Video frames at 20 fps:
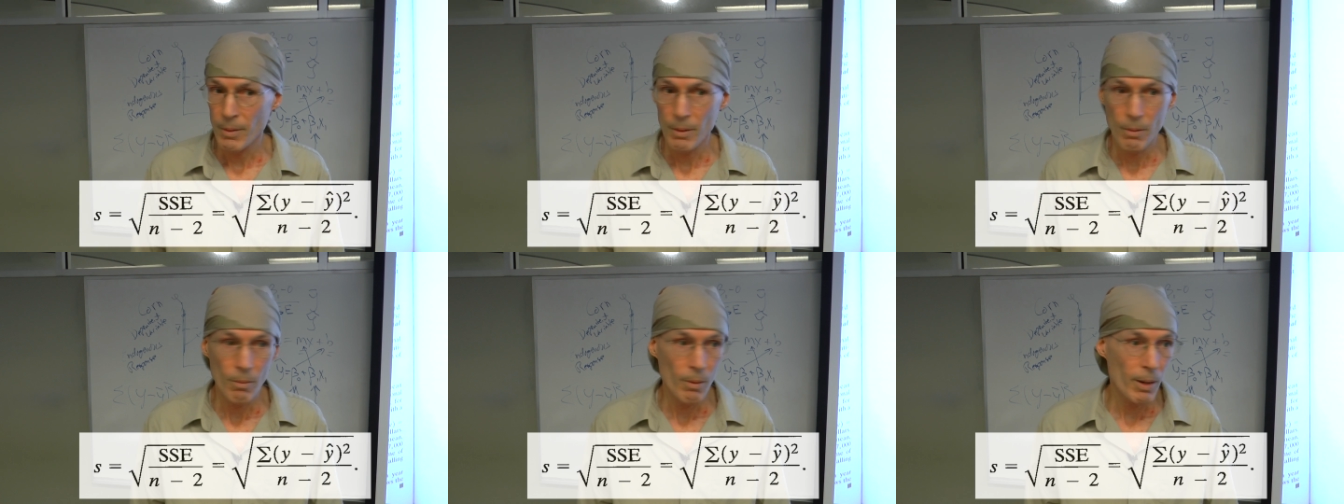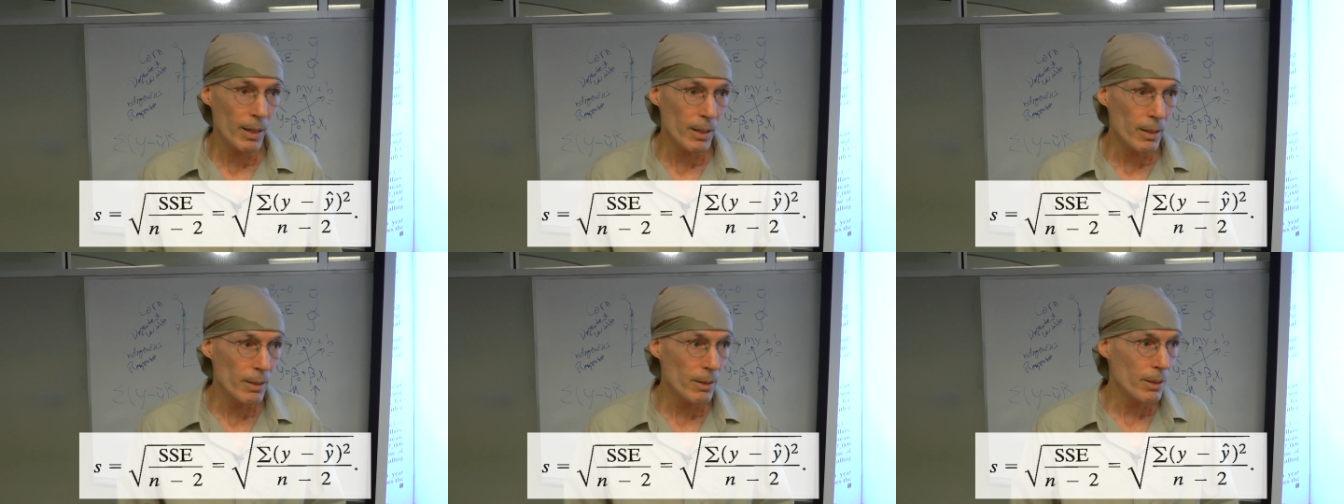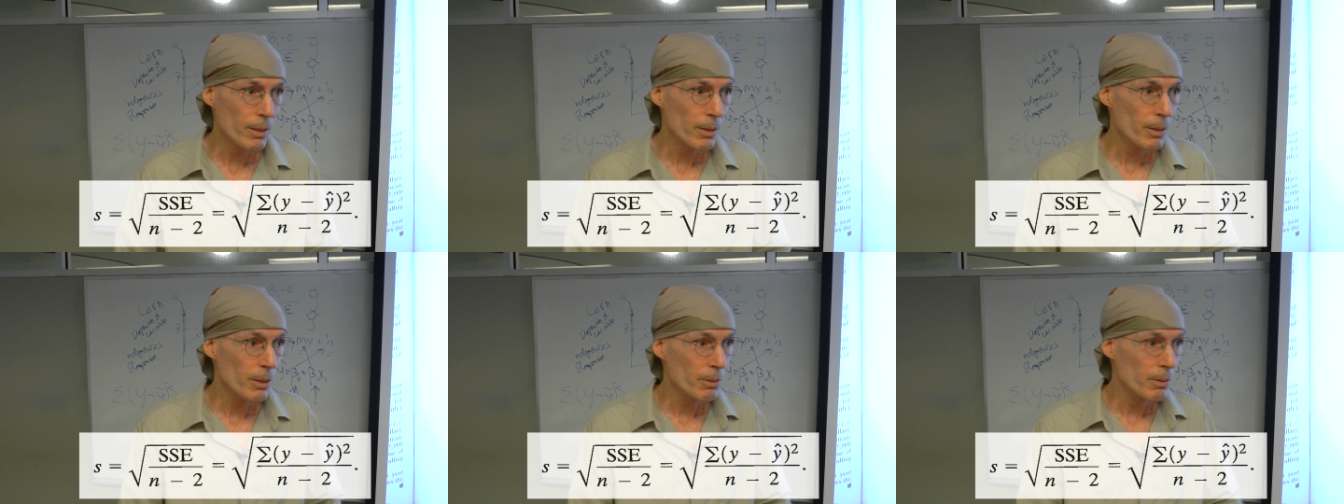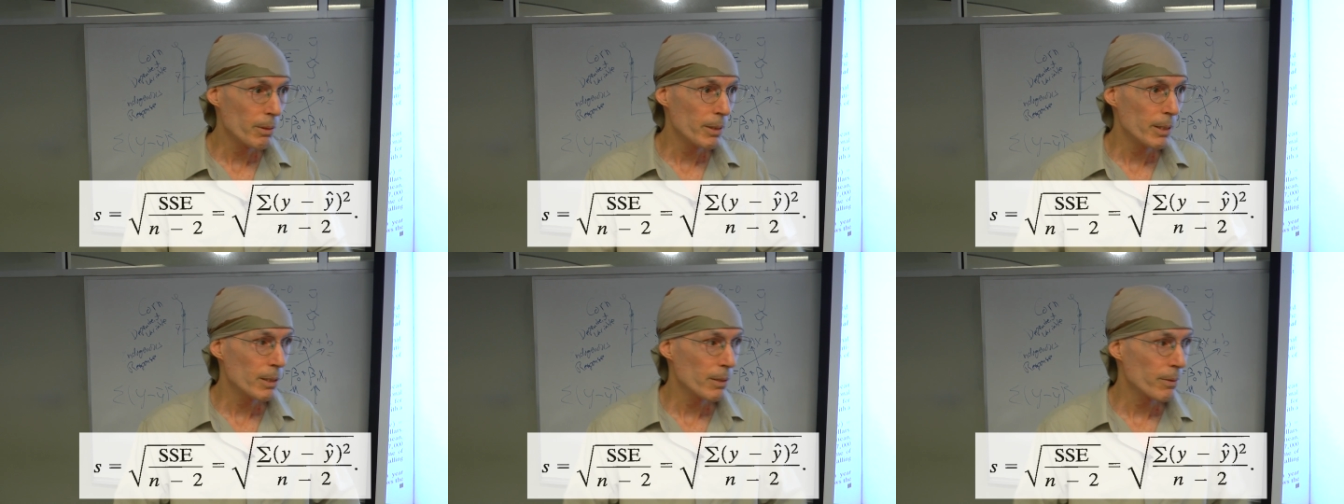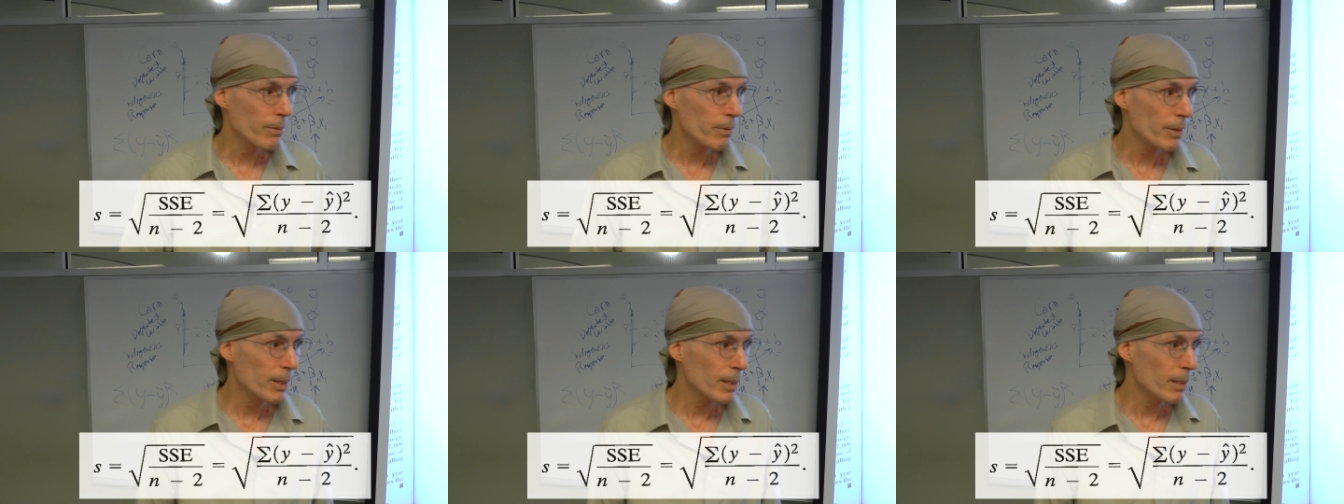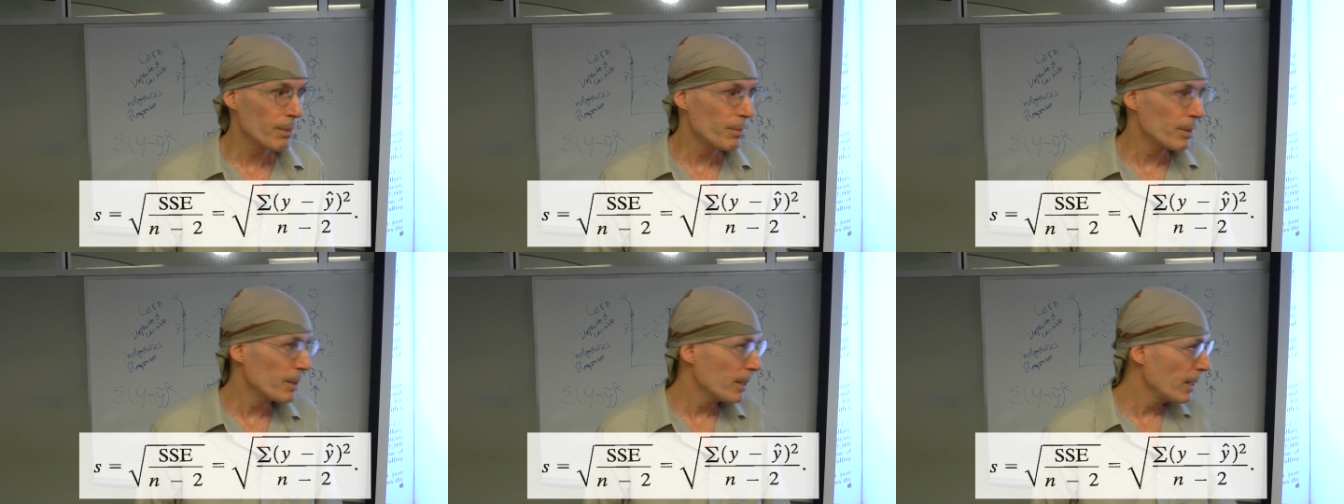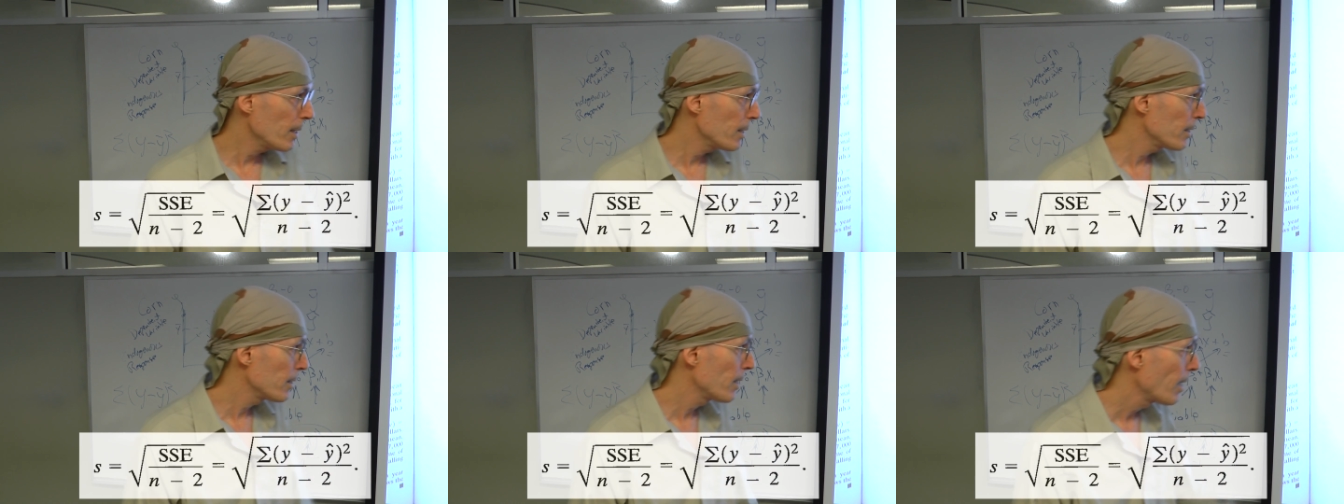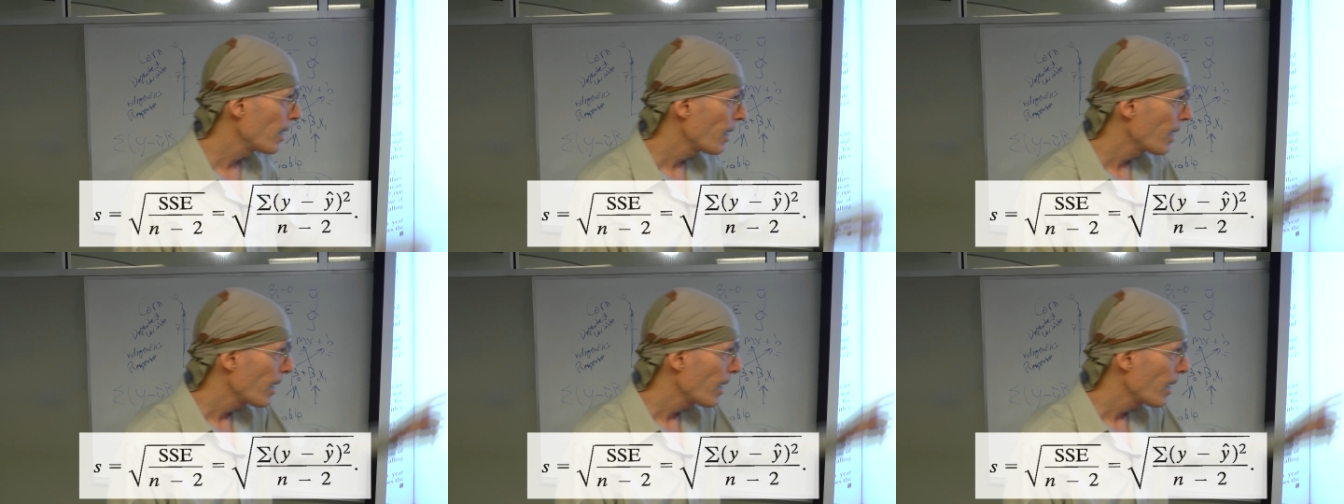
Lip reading: Why did the degrees of freedom change?